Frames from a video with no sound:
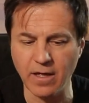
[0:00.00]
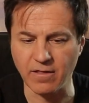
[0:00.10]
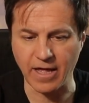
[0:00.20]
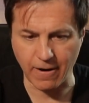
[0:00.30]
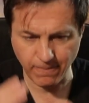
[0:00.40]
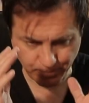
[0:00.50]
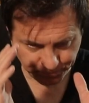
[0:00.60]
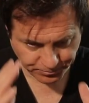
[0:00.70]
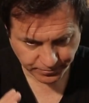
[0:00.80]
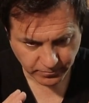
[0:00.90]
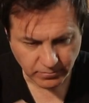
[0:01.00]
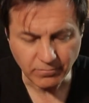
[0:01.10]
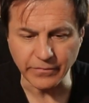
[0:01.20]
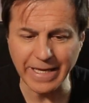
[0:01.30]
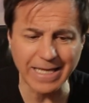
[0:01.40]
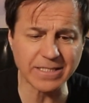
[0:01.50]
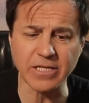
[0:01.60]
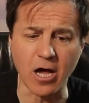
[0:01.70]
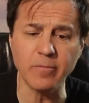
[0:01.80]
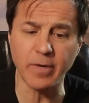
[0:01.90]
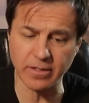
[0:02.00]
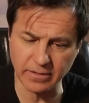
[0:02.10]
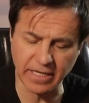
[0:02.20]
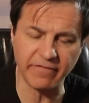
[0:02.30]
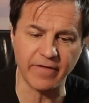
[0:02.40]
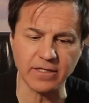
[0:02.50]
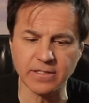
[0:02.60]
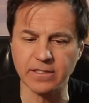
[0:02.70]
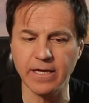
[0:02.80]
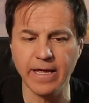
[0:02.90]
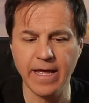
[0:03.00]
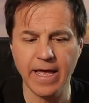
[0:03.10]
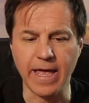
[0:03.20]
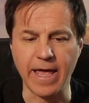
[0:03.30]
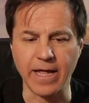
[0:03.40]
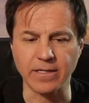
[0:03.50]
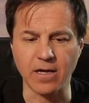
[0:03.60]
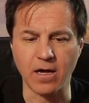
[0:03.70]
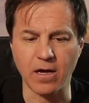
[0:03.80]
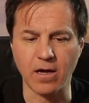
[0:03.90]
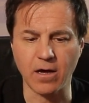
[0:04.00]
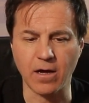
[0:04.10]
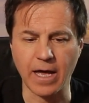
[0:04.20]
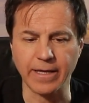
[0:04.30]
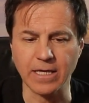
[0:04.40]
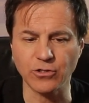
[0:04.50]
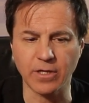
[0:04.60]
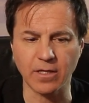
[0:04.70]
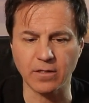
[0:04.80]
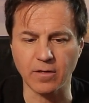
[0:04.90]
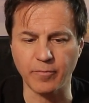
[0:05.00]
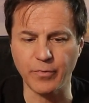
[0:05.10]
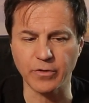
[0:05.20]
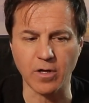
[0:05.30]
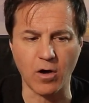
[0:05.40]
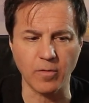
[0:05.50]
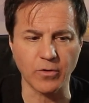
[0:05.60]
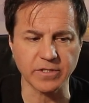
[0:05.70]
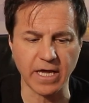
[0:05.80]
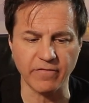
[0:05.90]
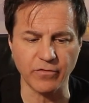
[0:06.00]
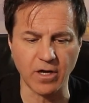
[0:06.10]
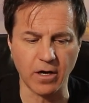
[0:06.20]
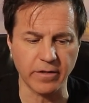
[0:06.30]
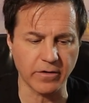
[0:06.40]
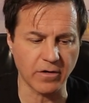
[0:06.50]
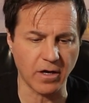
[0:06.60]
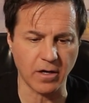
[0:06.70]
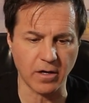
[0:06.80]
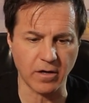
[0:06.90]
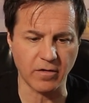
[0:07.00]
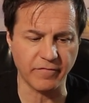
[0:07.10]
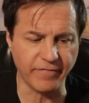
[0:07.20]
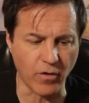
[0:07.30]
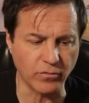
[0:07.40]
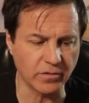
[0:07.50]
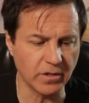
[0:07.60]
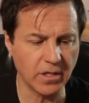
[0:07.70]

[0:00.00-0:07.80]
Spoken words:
there. It's snug, but it fits. And I guess you can put almost every other phone